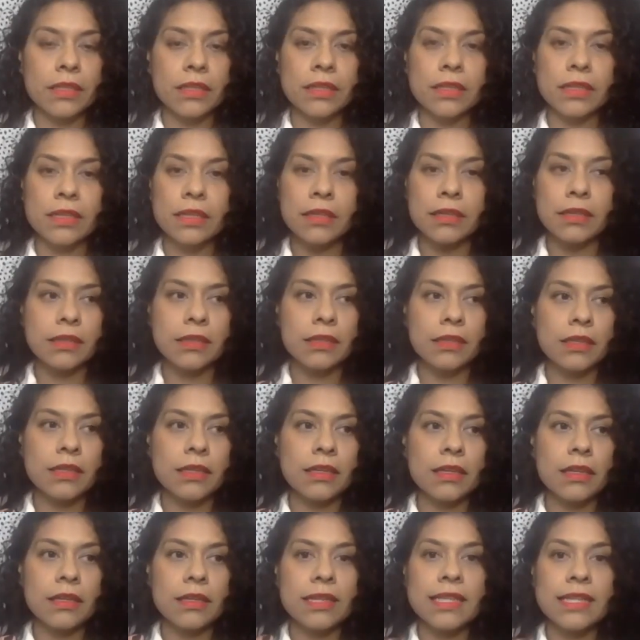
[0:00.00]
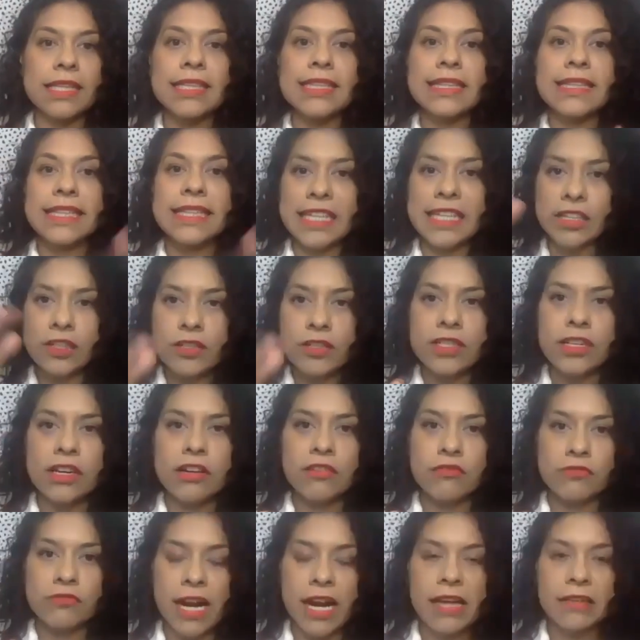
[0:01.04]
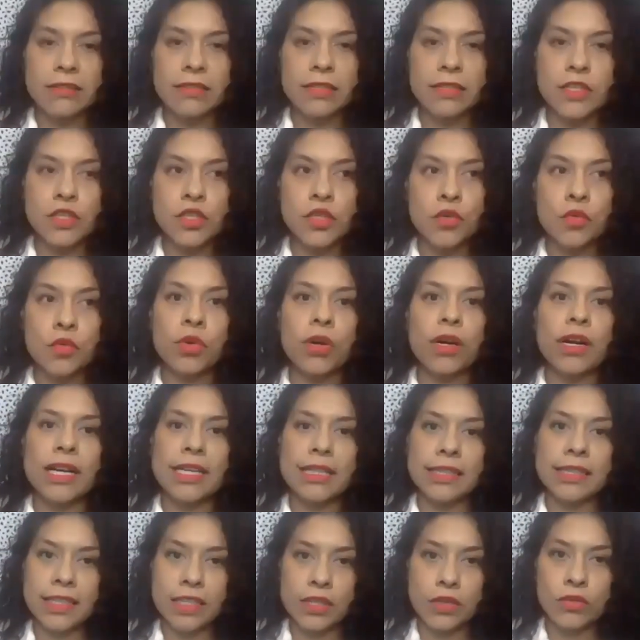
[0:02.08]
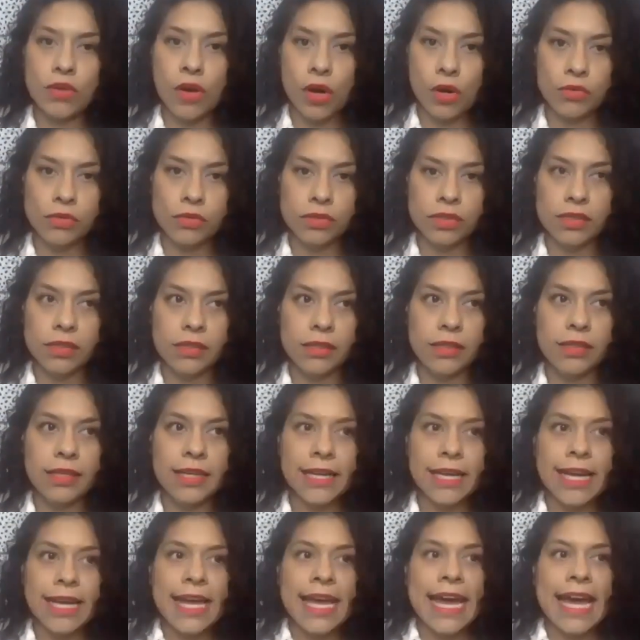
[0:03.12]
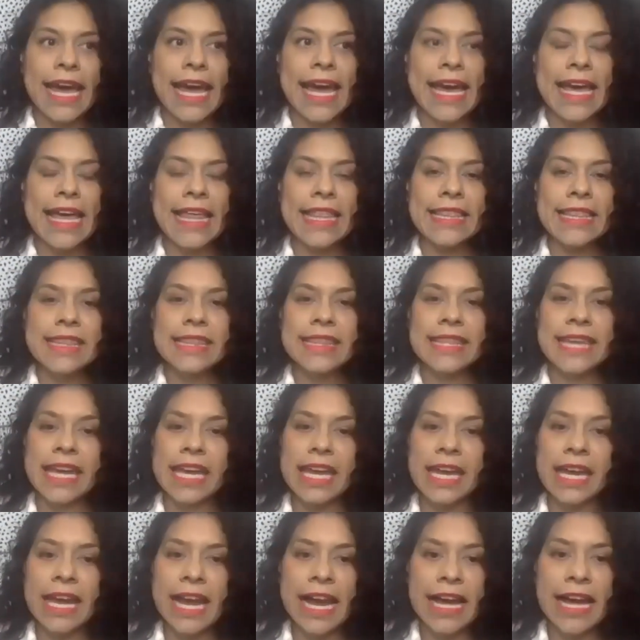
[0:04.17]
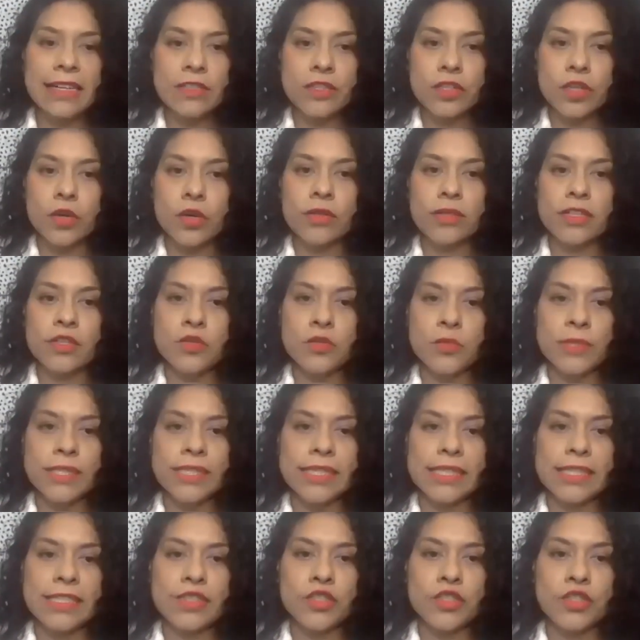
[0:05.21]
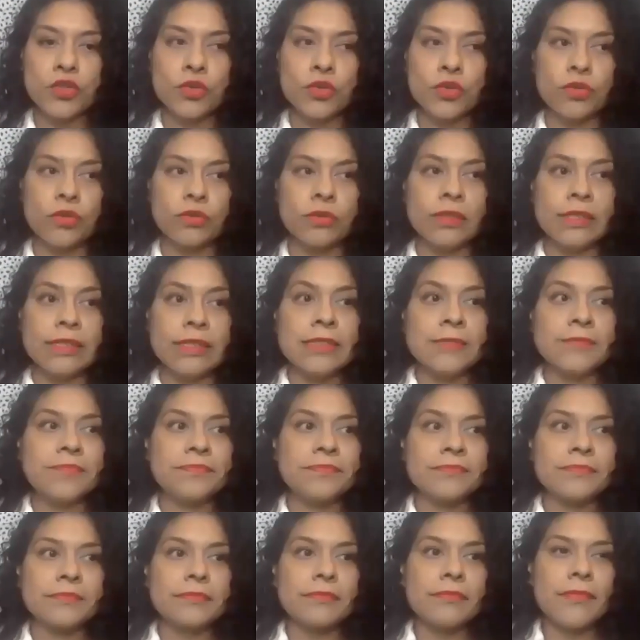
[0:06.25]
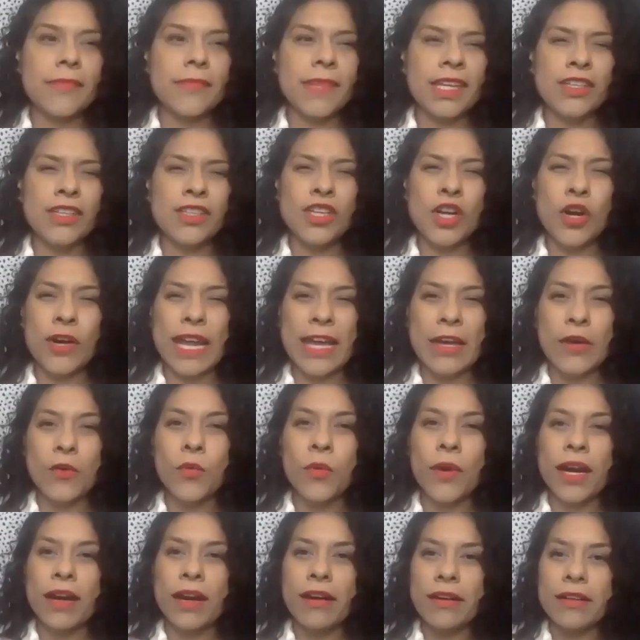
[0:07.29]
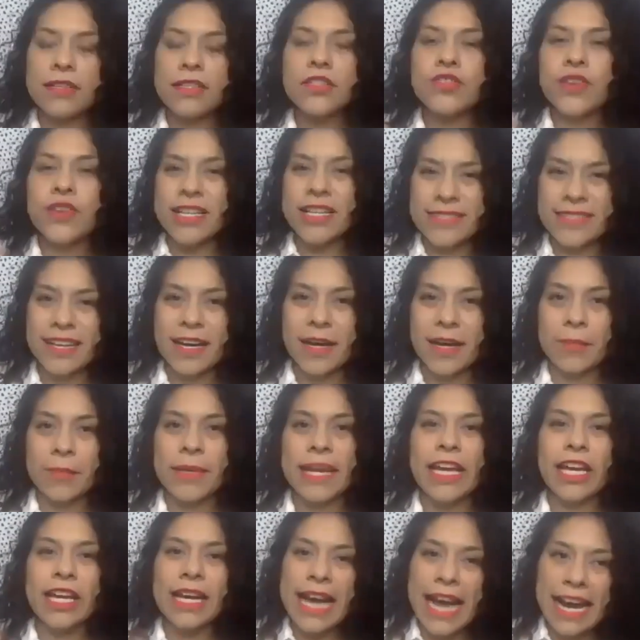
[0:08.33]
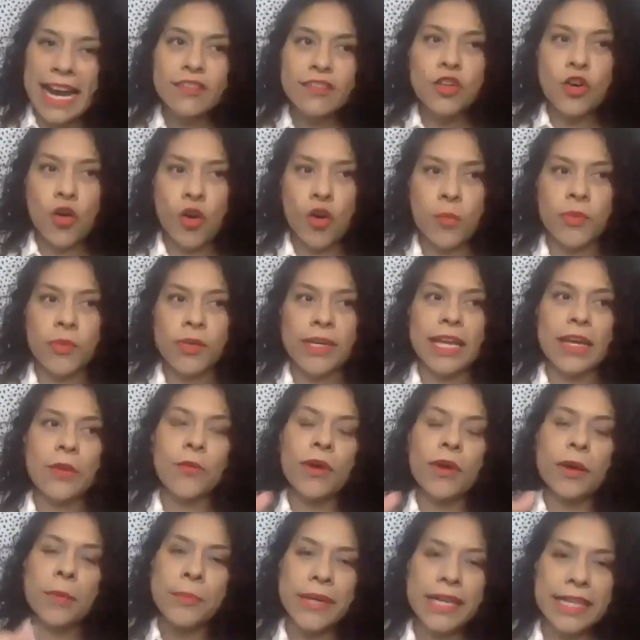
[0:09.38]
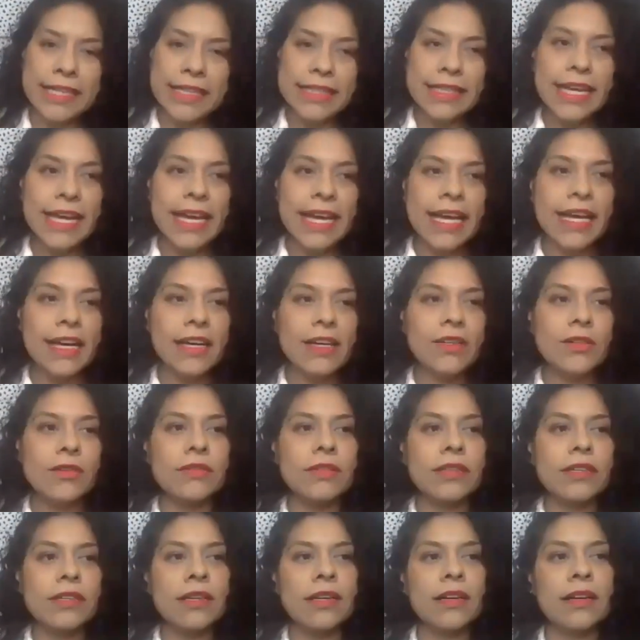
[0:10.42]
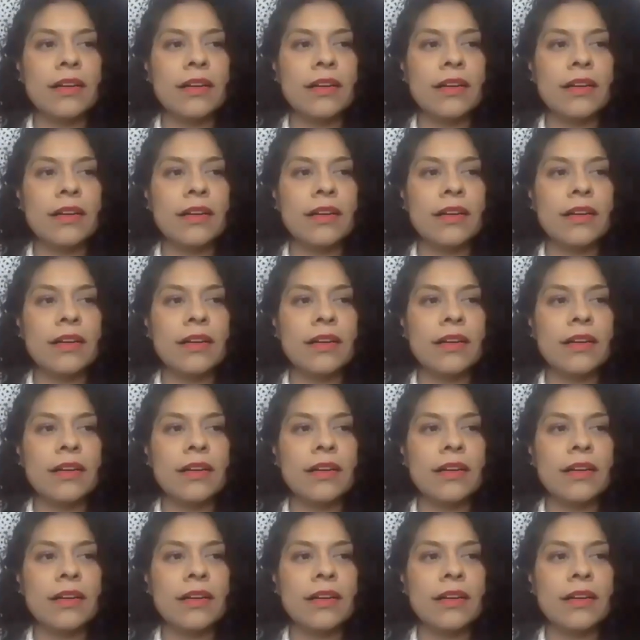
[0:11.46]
the leaders around us were a little older, and they kind of told us we need to, you know, like dress up, like kind of corporate, like wear a button down,